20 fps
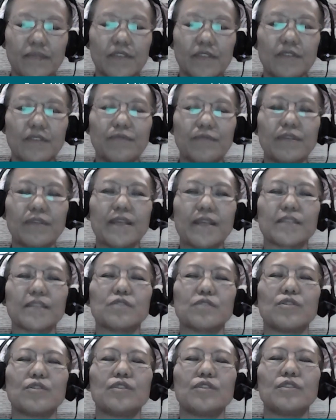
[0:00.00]

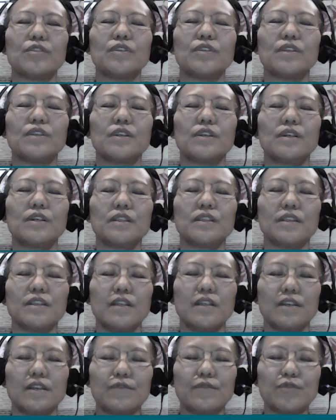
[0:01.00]
Reflect on
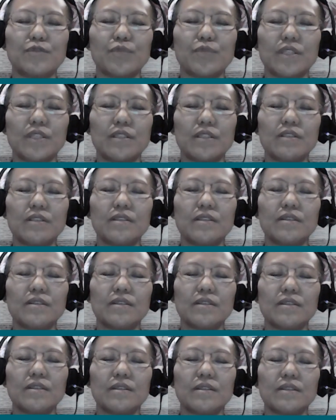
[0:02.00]
the loved one
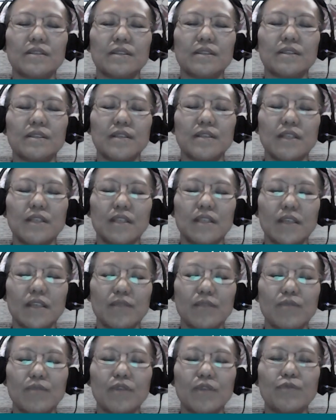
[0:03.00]
in
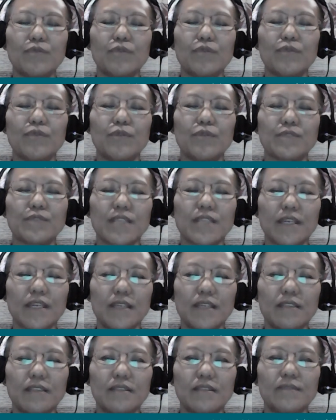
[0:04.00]
that way for a few
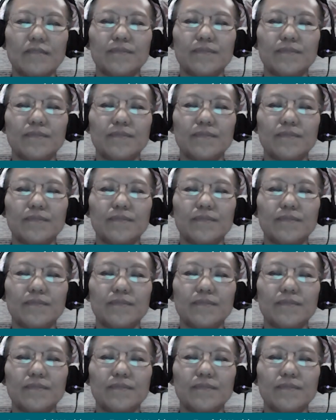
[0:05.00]
seconds.